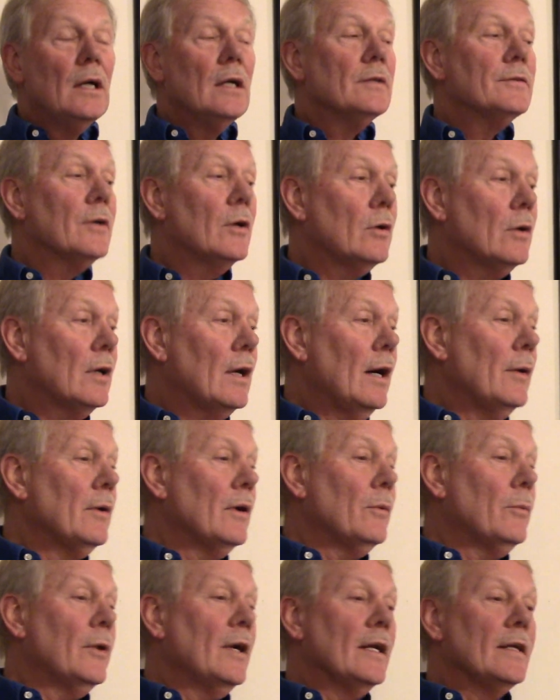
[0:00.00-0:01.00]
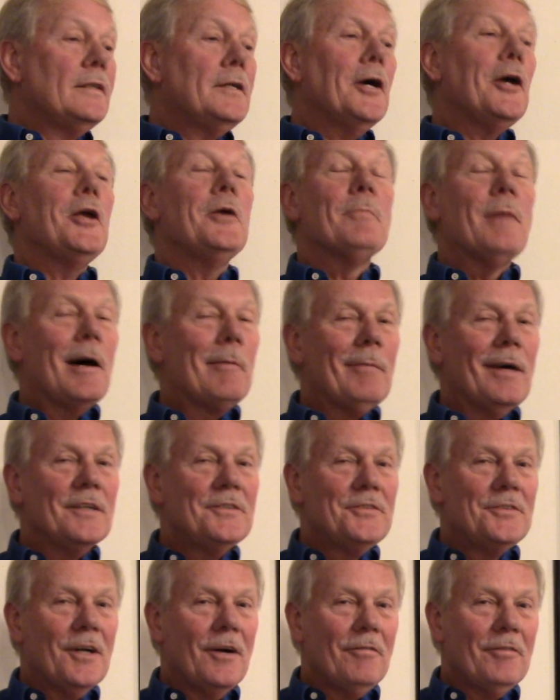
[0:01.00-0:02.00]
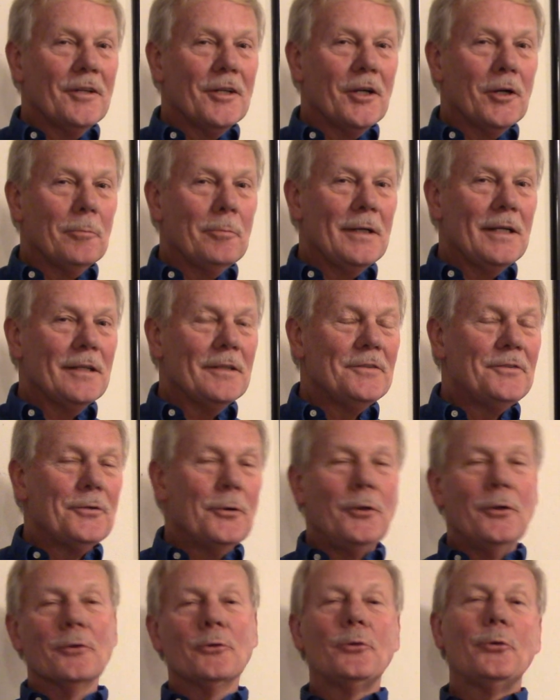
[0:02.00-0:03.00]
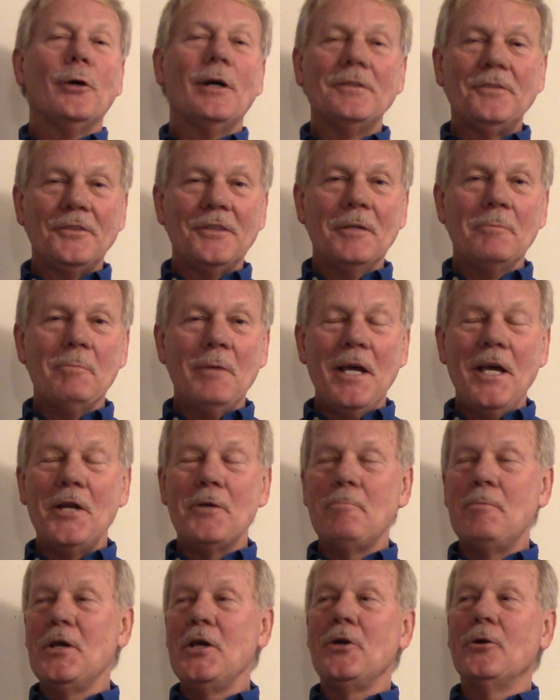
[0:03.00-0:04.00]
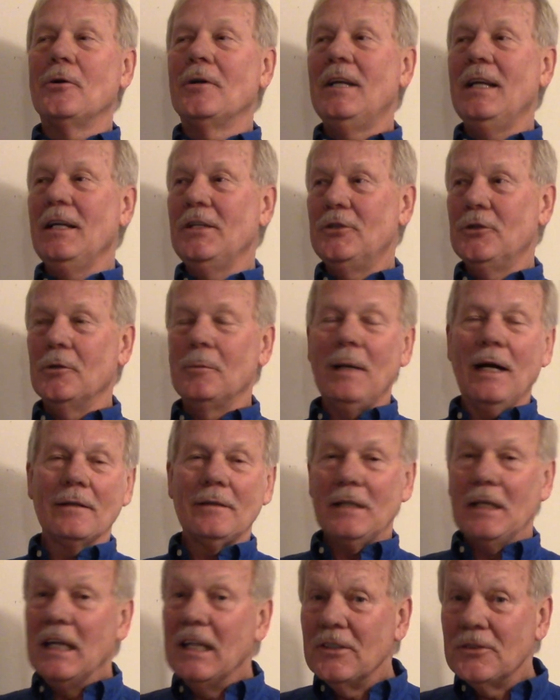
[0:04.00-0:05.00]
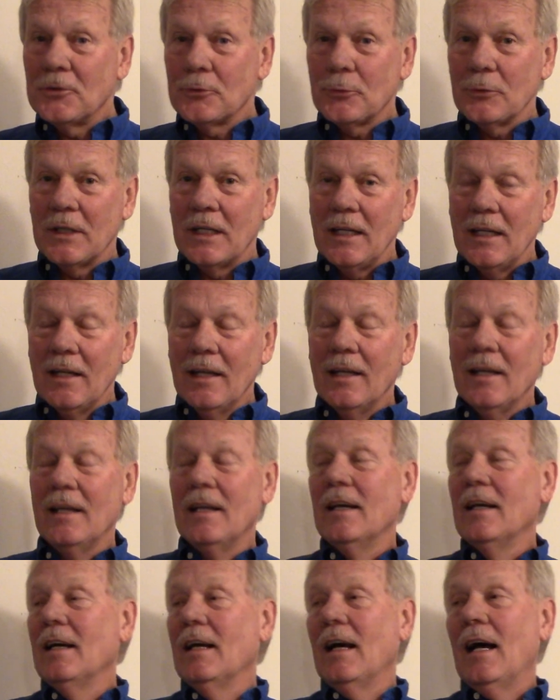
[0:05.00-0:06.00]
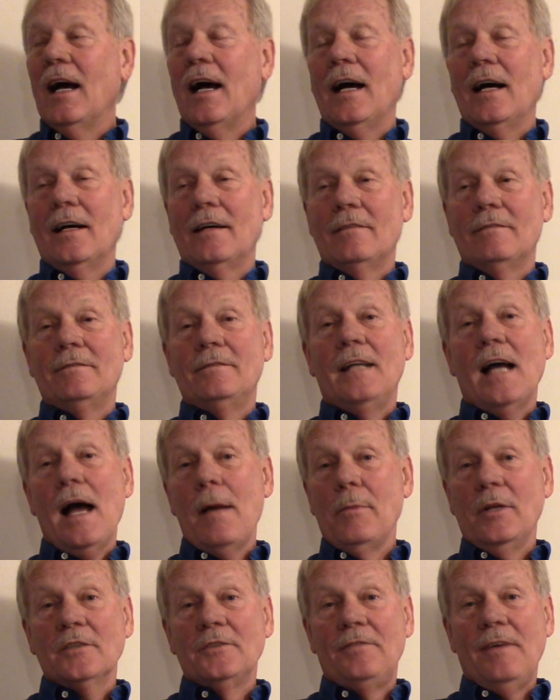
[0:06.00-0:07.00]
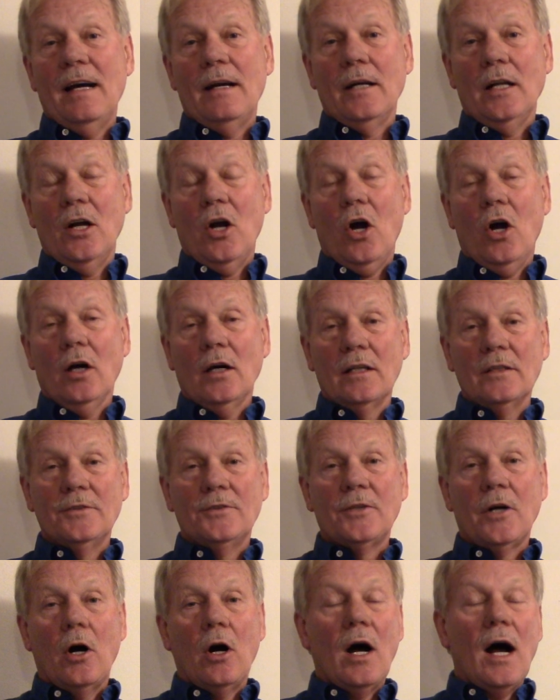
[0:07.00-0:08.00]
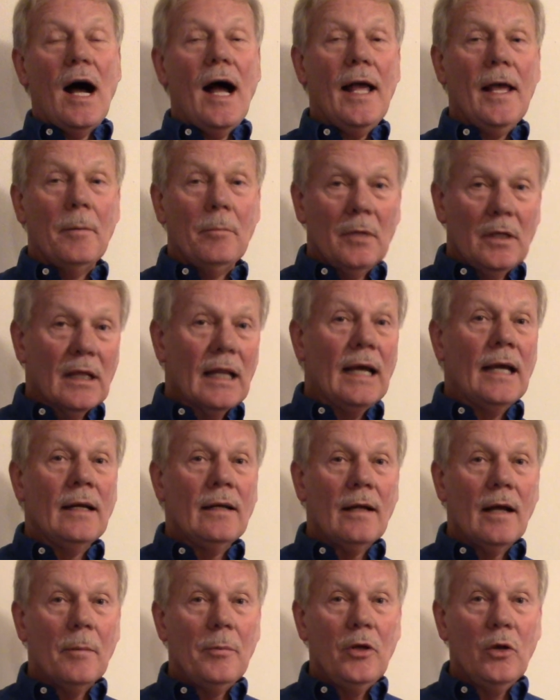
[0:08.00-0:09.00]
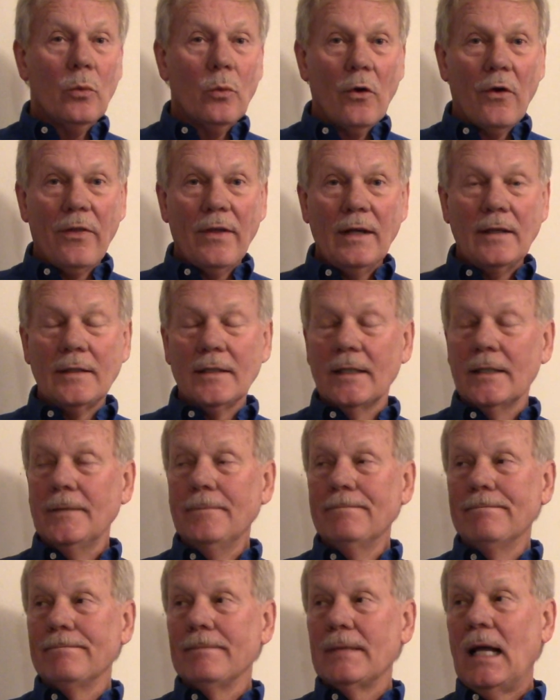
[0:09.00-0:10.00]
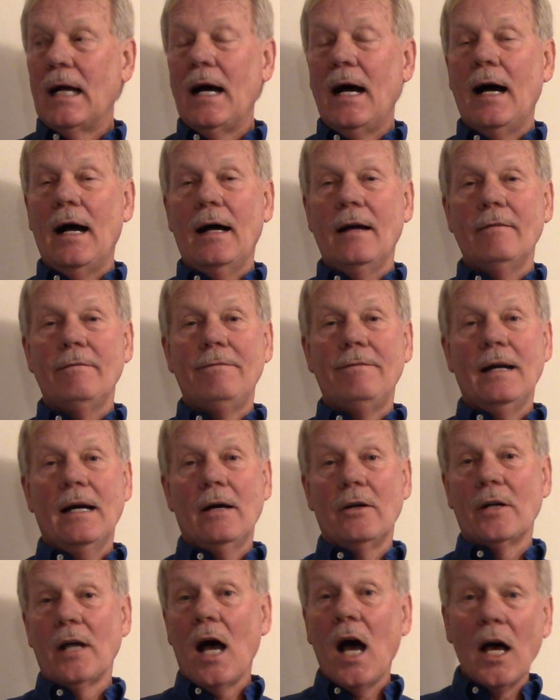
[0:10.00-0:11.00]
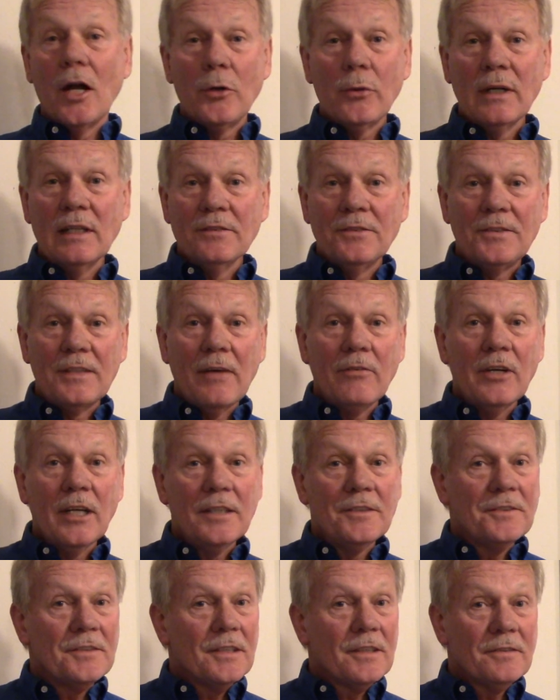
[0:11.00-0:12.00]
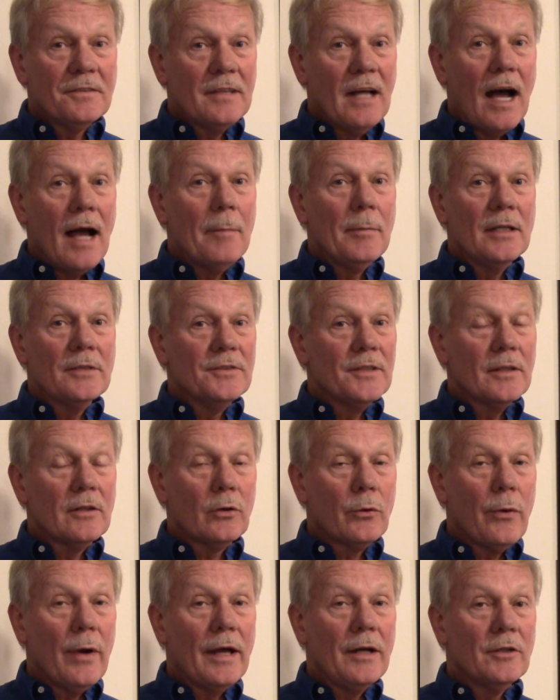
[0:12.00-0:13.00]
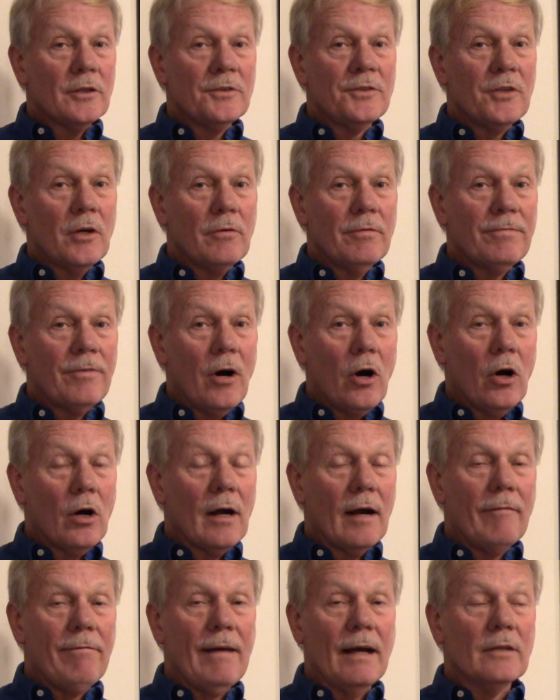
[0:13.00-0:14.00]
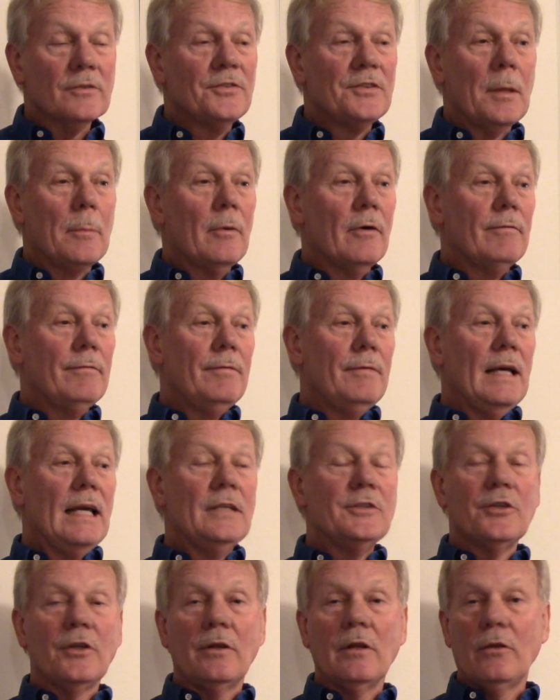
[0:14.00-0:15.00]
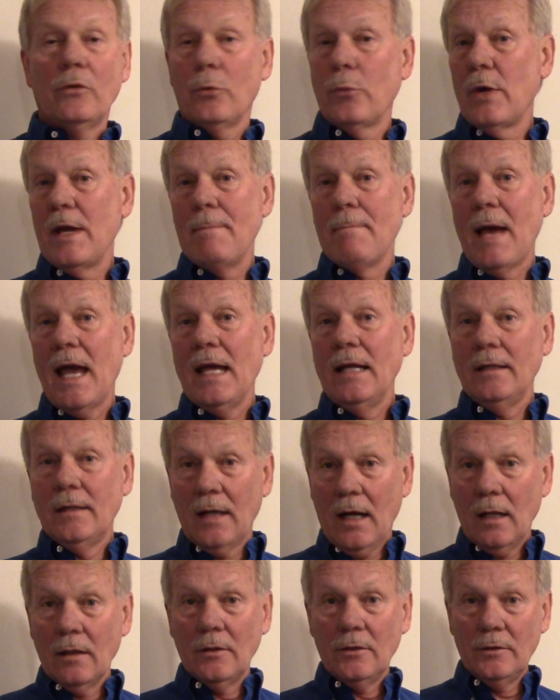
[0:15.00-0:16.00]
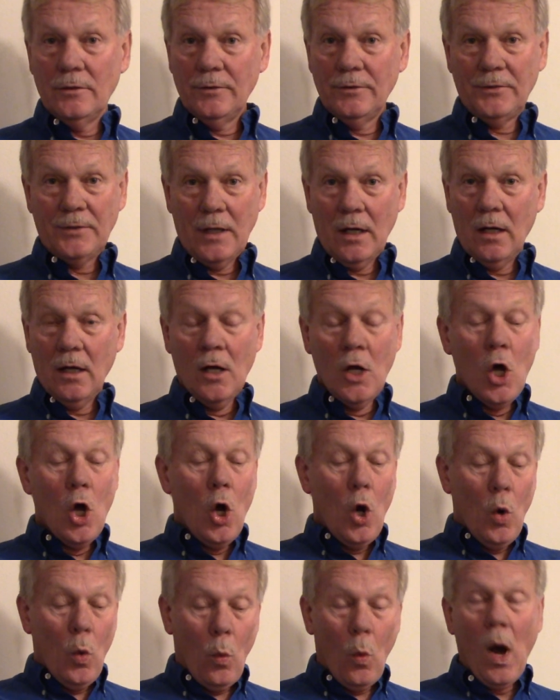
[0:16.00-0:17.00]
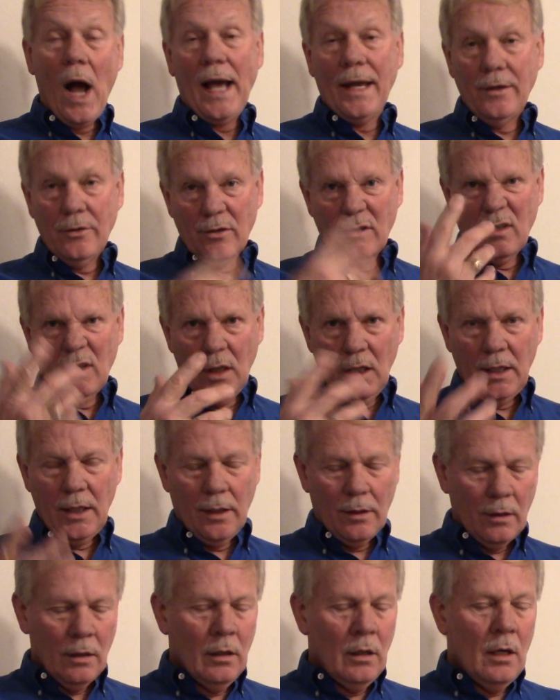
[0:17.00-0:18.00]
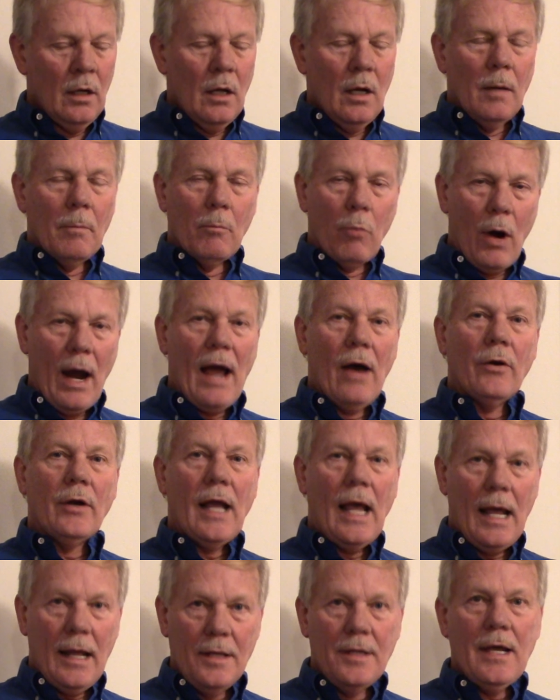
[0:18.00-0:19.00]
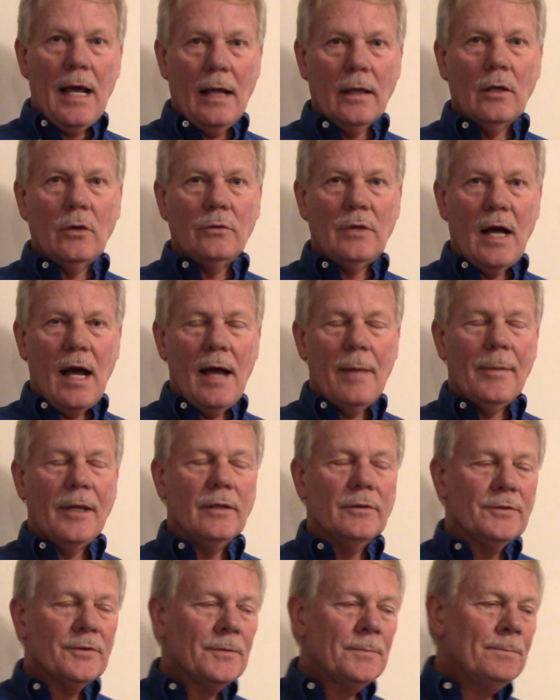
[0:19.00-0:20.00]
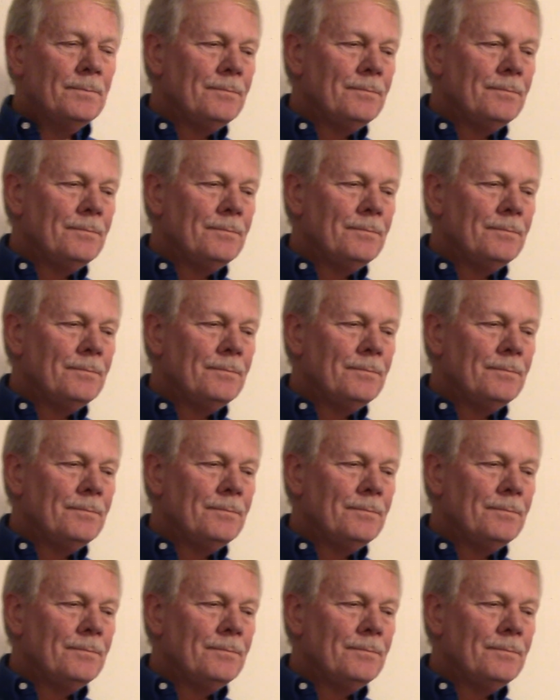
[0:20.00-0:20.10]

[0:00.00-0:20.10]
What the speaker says: So I want to tell you about myself a little bit so you'll trust in me to be your teacher about the history of diamonds found in Arkansas. I am Glenn W. Worthington. I've found 176 diamonds at the crater so far. I found some of each of the three main colors, white or clear, brown and yellow diamonds.